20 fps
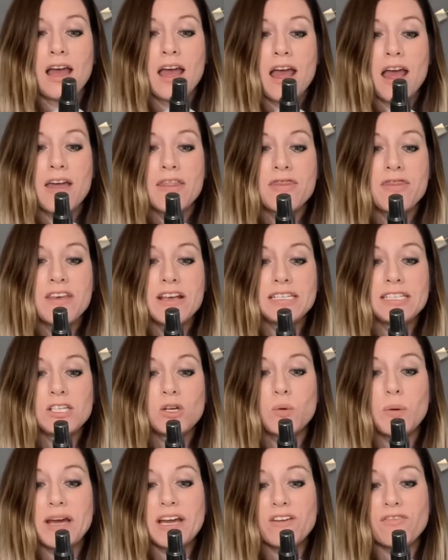This
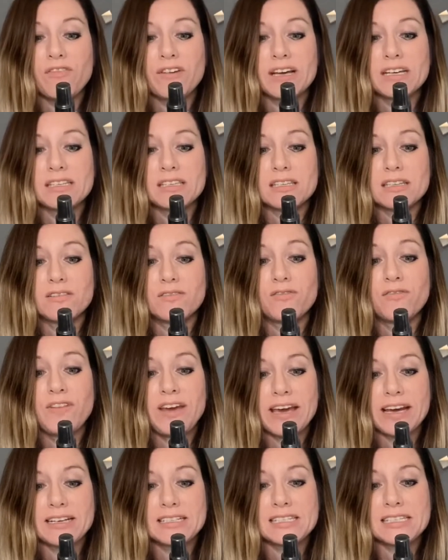quick
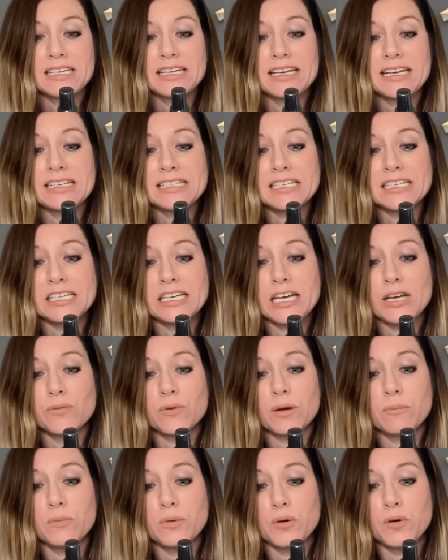fix to easily
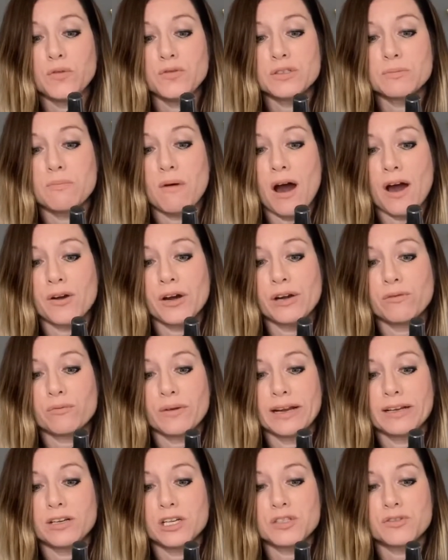removes moderate
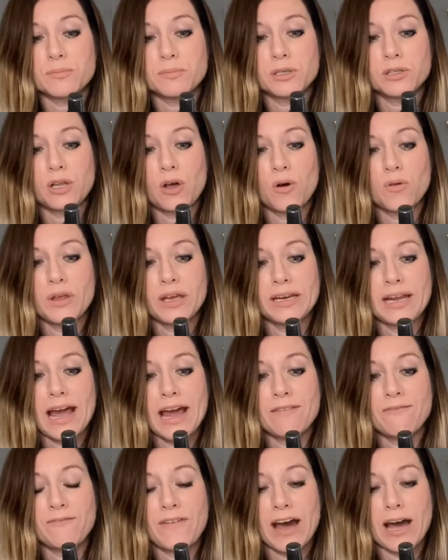wrinkles from clothing
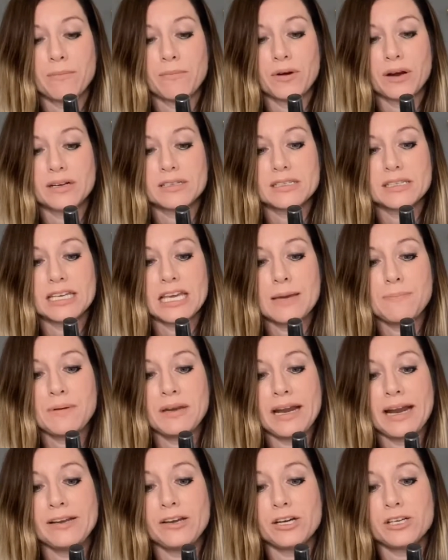and fabrics. Keep it
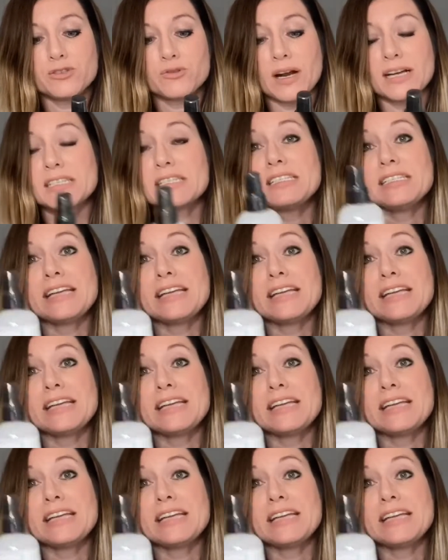in your dressing